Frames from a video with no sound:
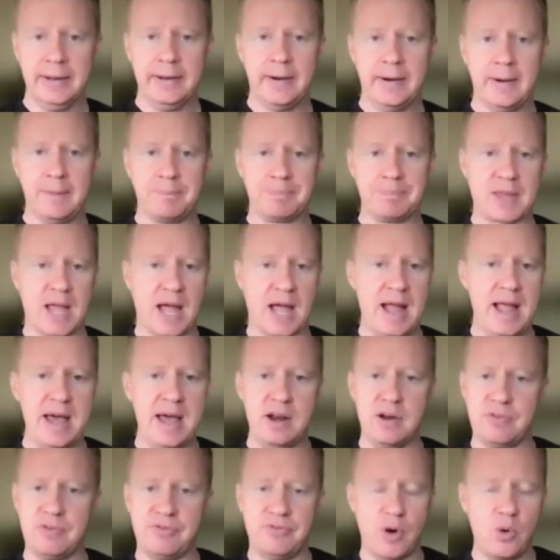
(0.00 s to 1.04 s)
I had
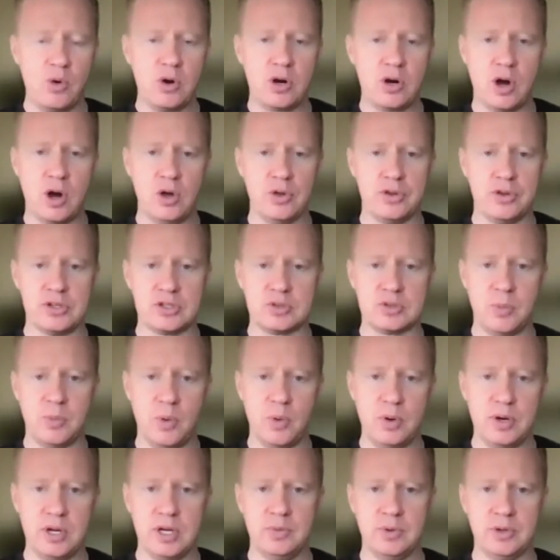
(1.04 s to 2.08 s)
a phone call this
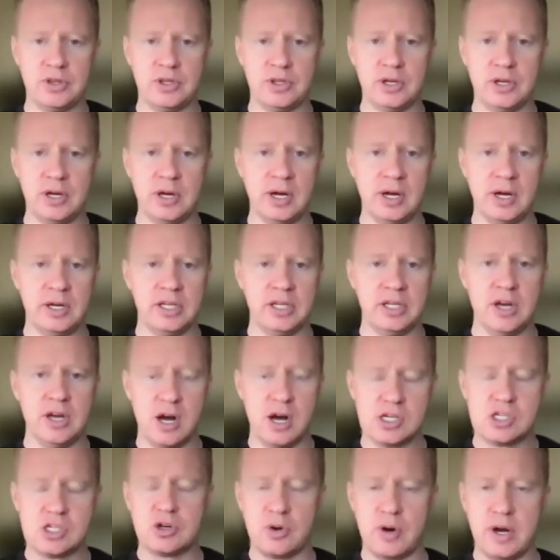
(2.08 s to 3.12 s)
morning with a
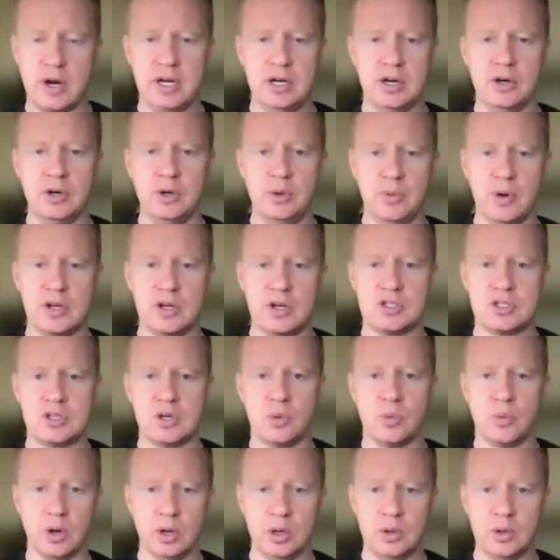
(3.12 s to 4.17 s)
young trainer who wants to
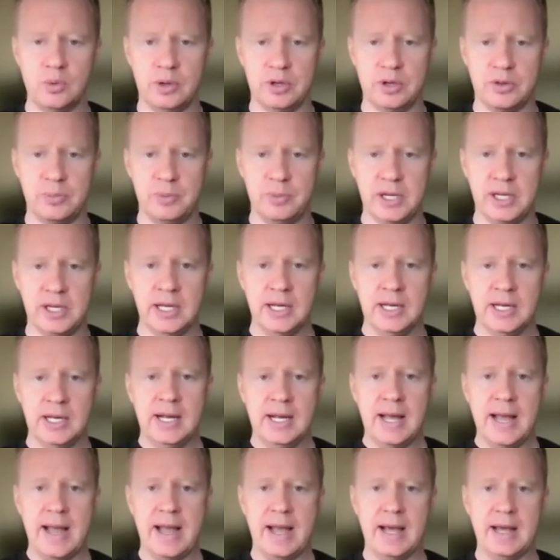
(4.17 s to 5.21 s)
work with me.
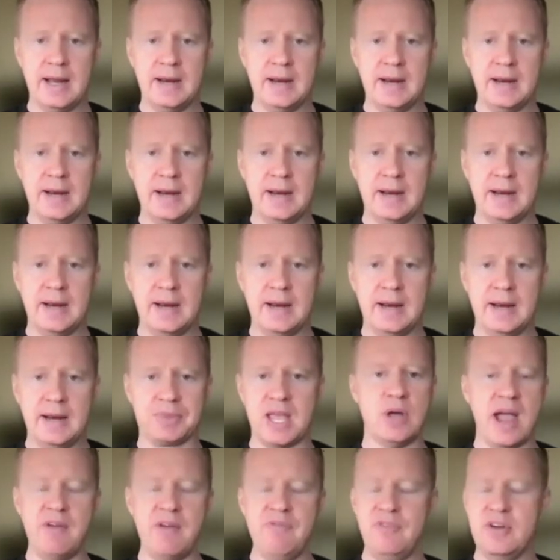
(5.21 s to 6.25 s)
And
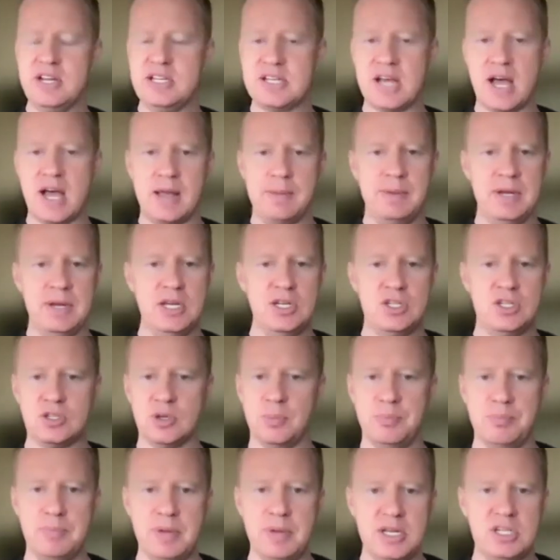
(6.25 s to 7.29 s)
every time
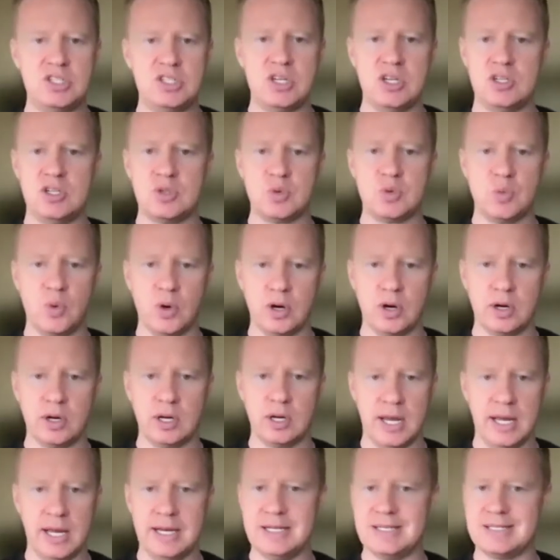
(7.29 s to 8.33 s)
he submits his
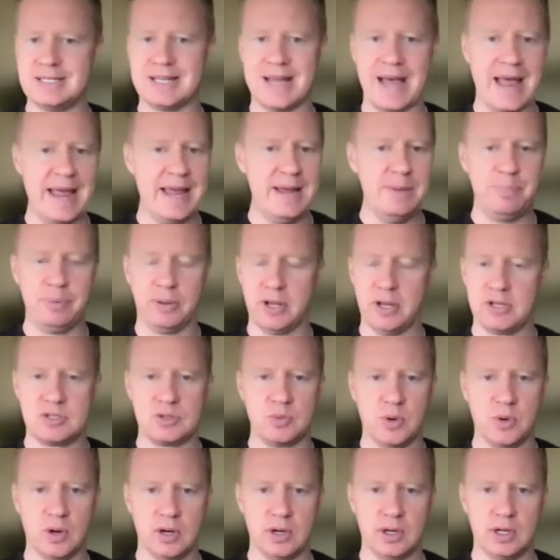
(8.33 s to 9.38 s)
work, it is A+
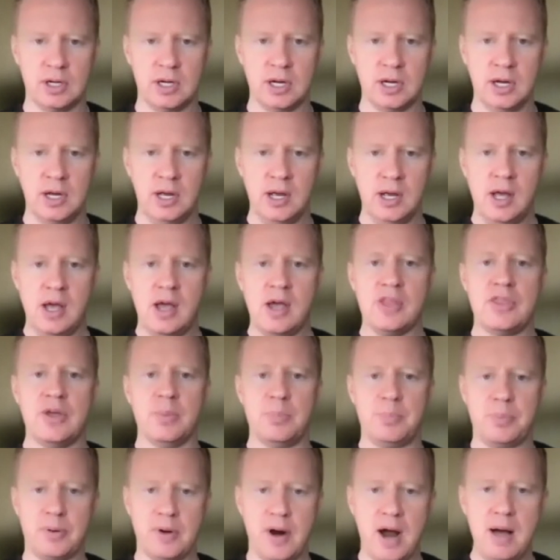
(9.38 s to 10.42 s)
work.
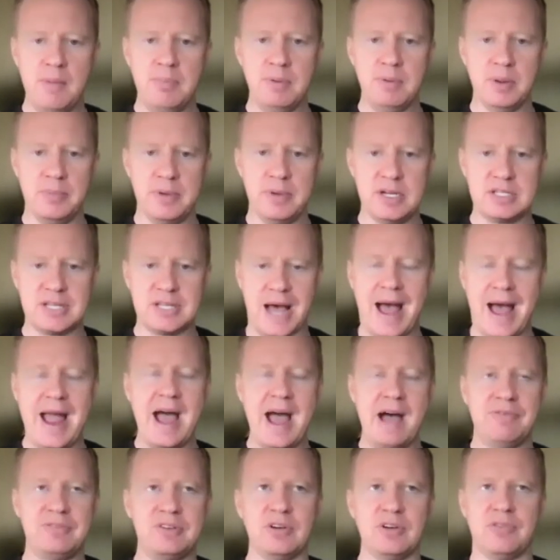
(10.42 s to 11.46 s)
The problem is I
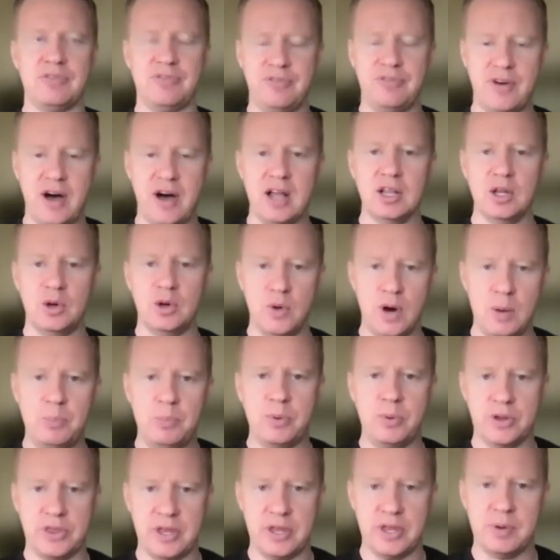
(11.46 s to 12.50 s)
have to follow
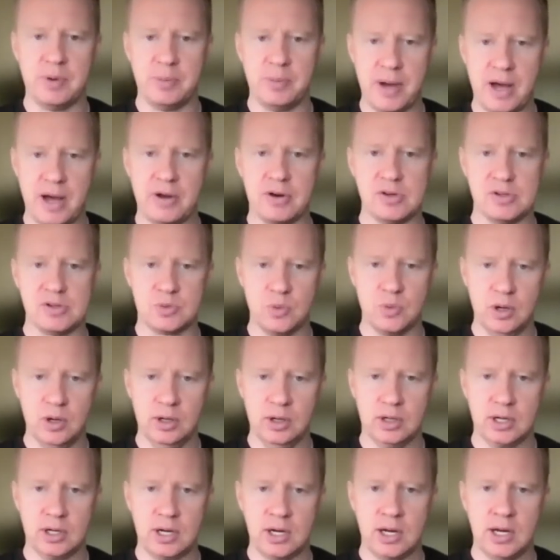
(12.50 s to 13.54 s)
up with him about his work.